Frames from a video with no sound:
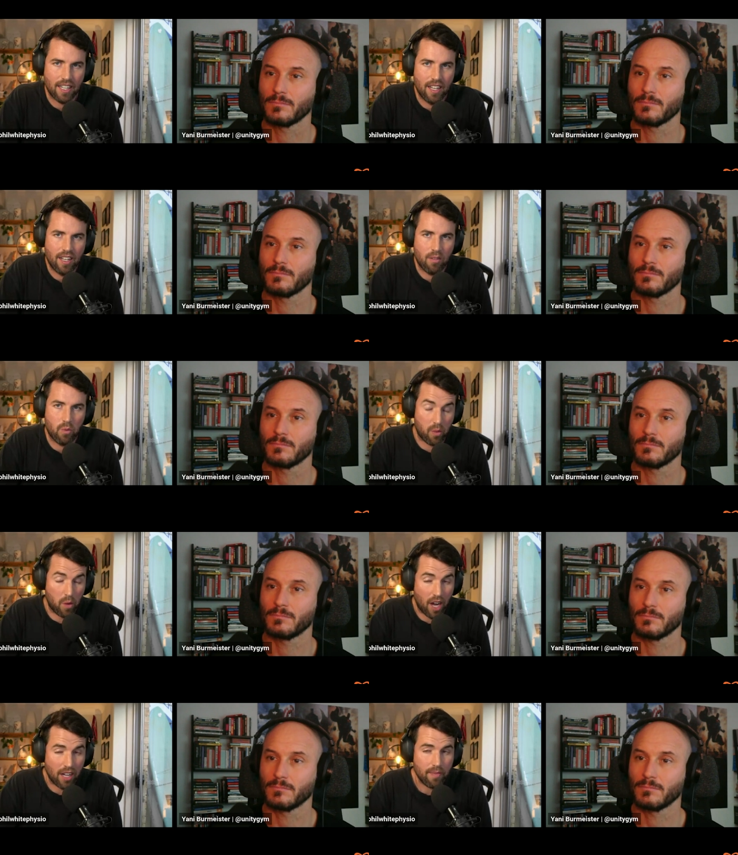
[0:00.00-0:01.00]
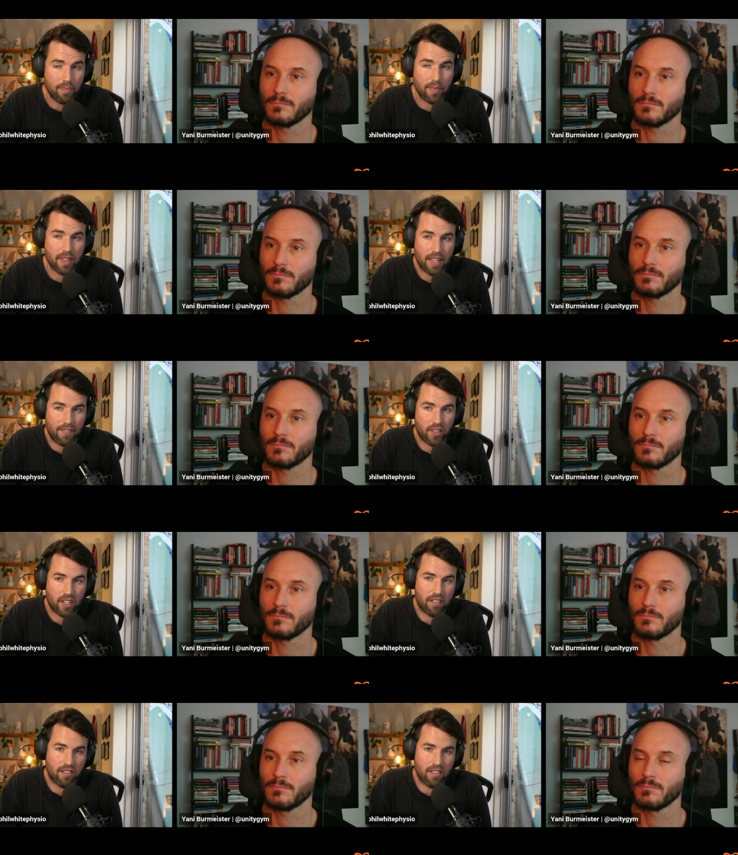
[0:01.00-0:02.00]
Speaker 1: worthwhile if you
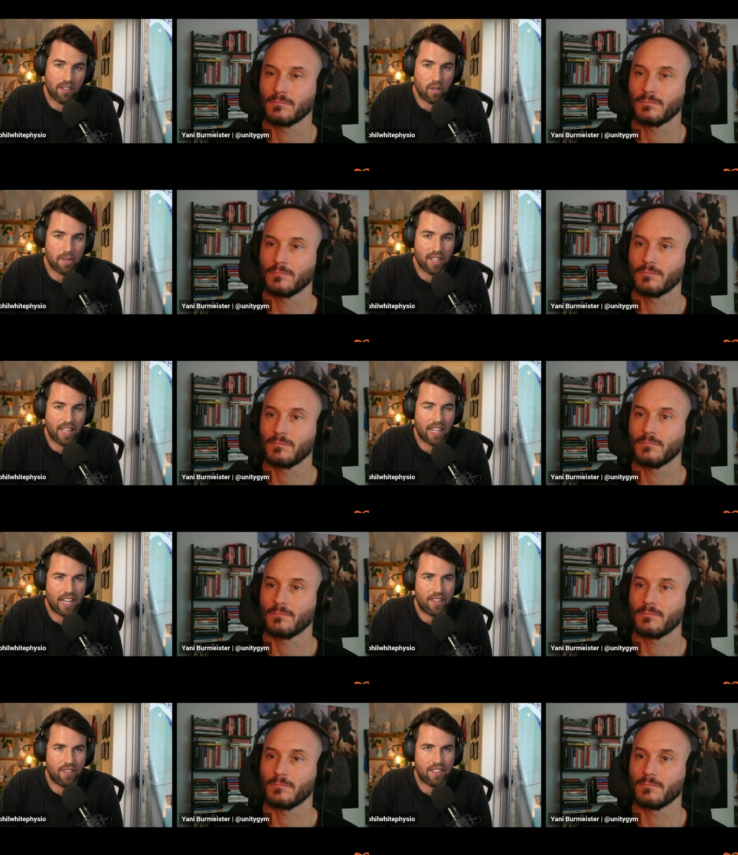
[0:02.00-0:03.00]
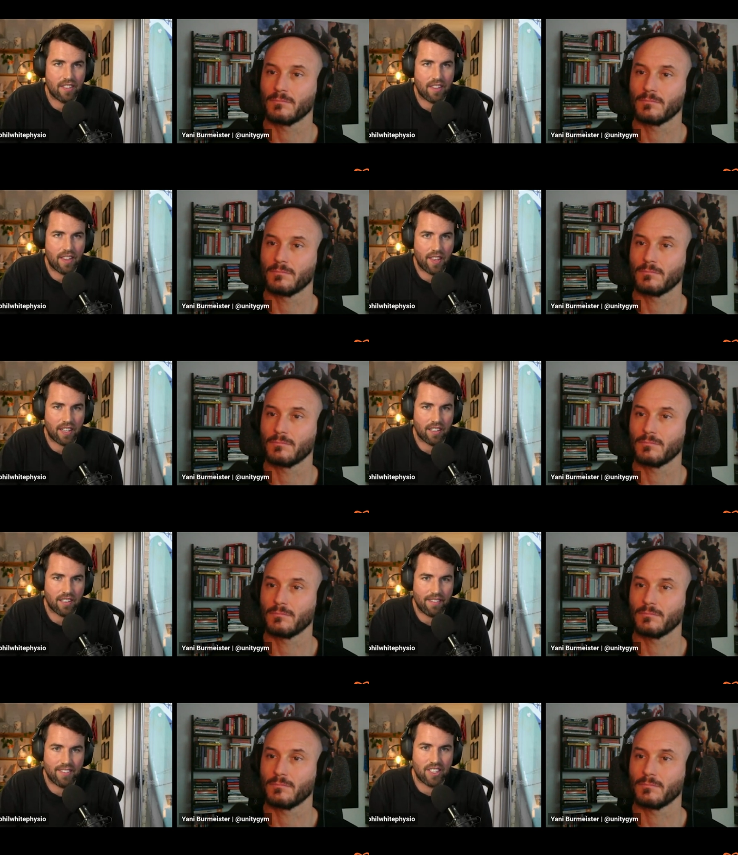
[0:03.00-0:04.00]
can avoid it. But like if it's the thing,
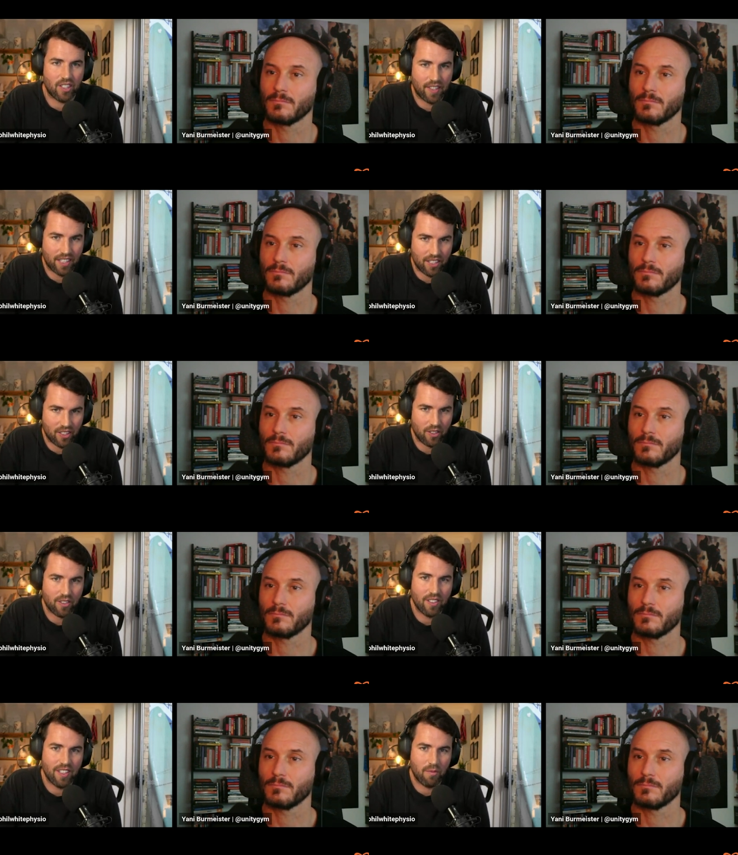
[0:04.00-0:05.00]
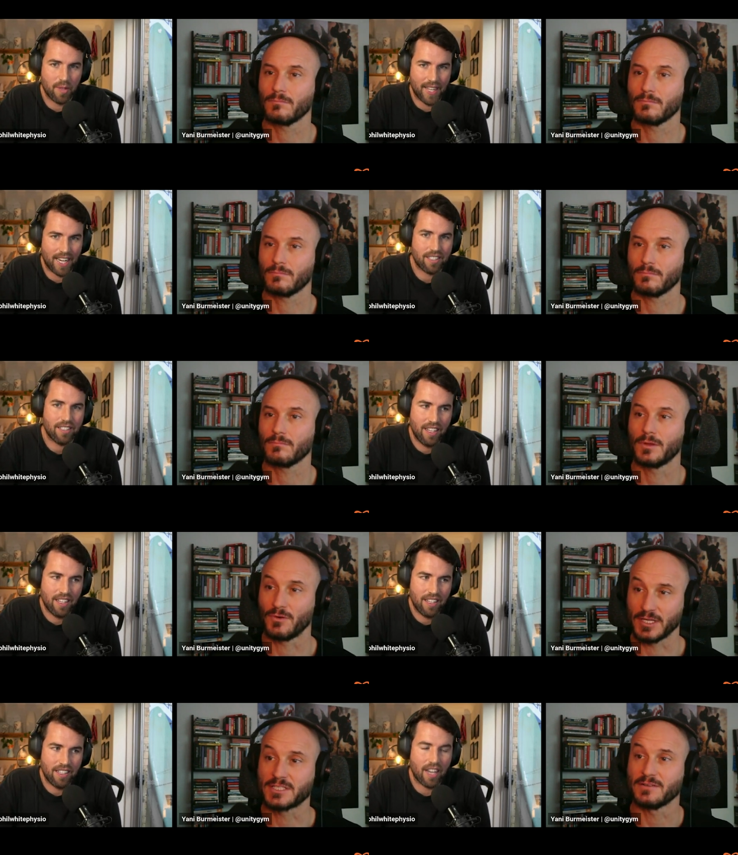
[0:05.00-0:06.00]
if it's the only thing you do without
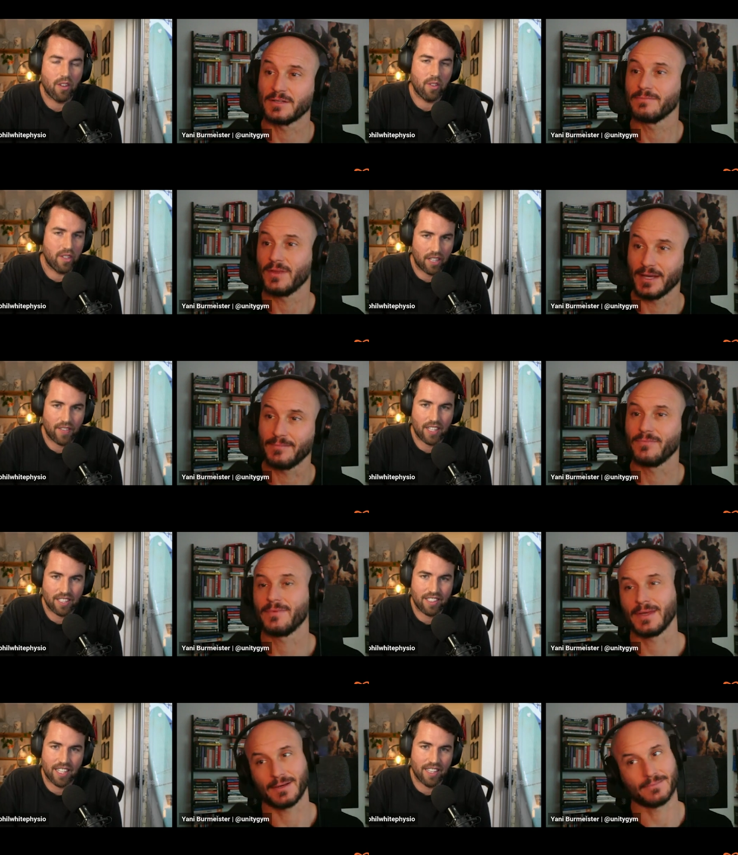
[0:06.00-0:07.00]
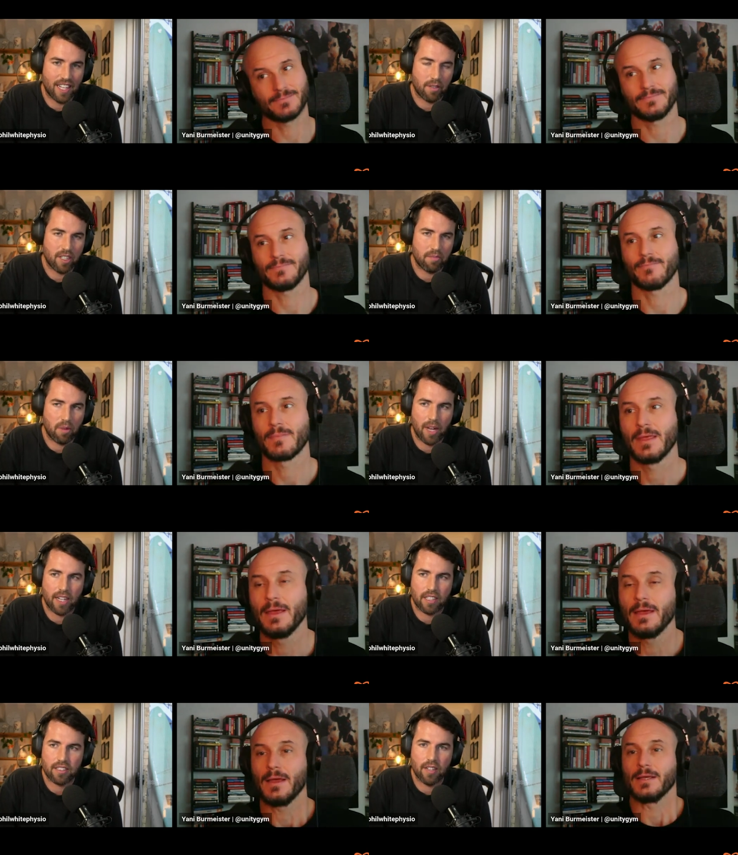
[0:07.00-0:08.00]
Speaker 2: the rest all those other factors, then that's where it's
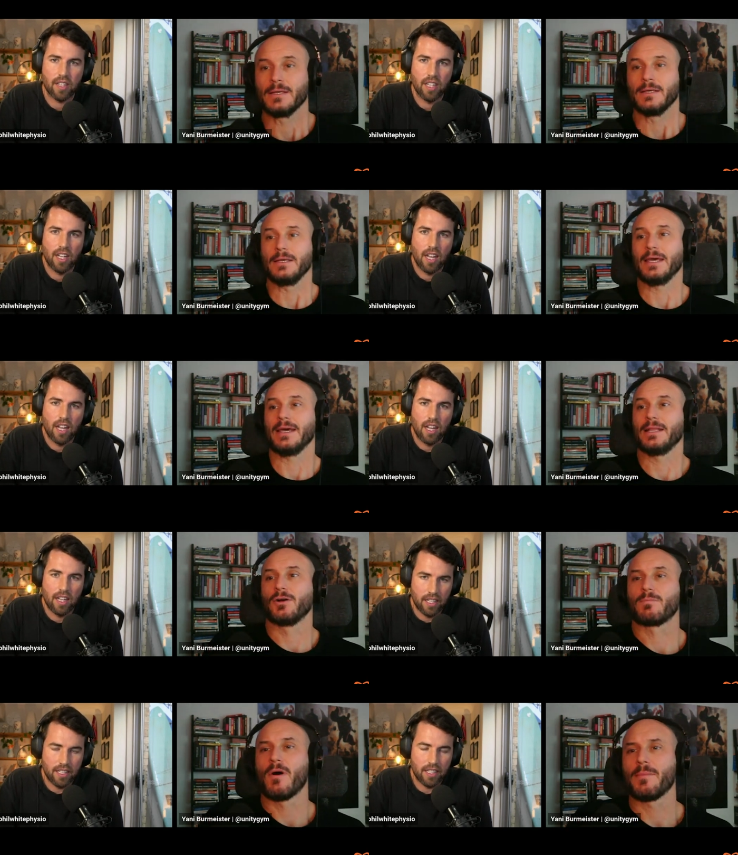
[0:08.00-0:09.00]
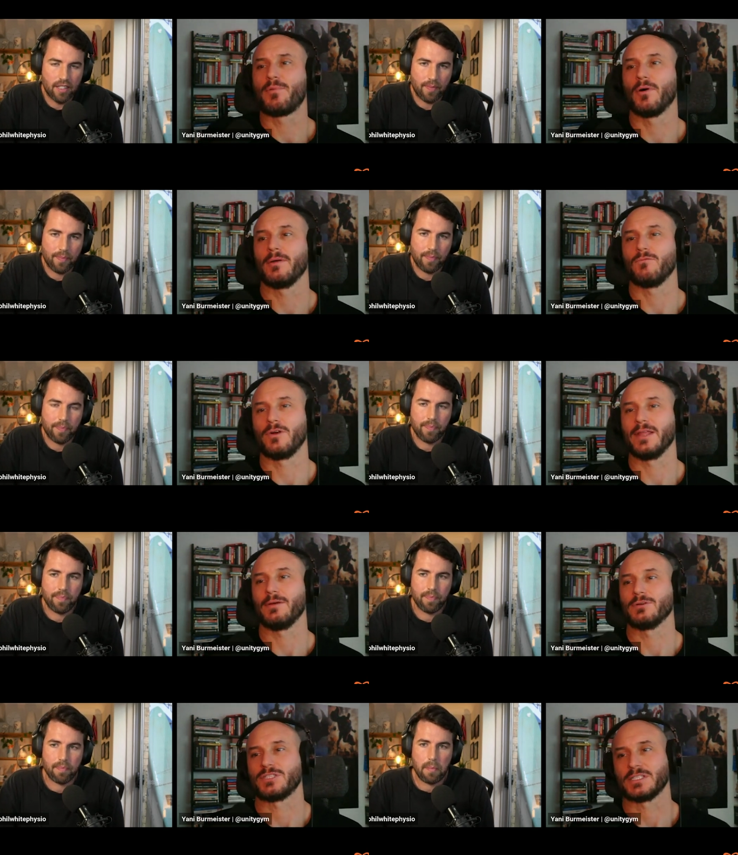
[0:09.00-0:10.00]
problematic. So yeah, look, my point
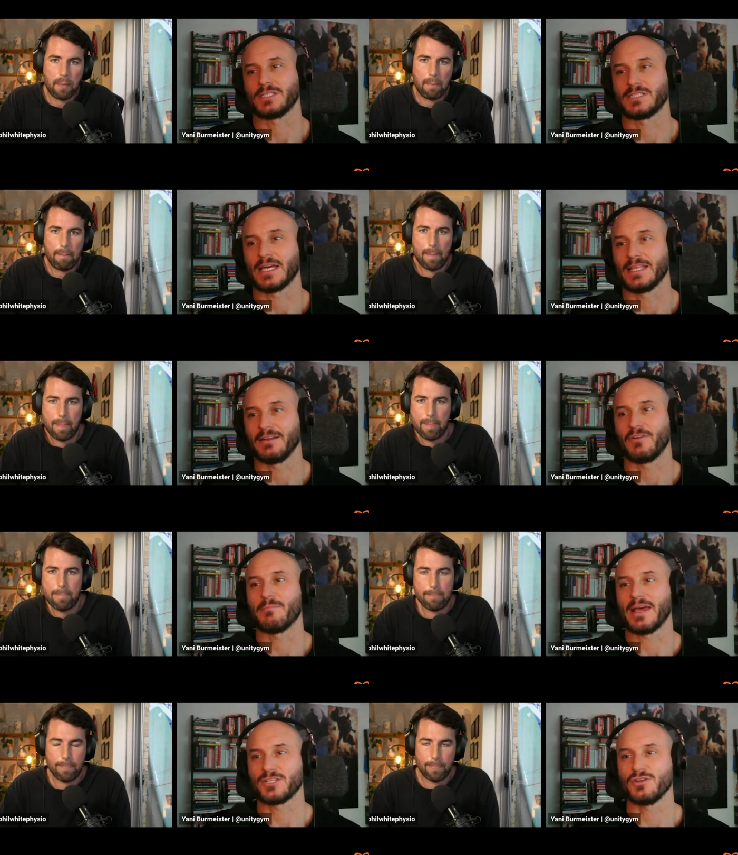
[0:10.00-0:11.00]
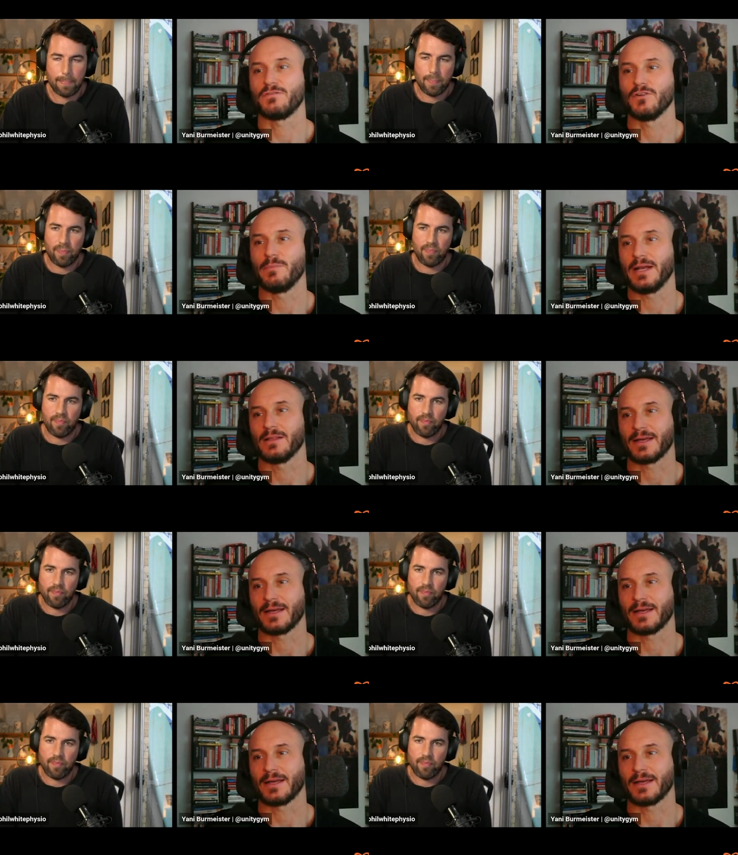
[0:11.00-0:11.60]
really was just to say that if it makes you feel better,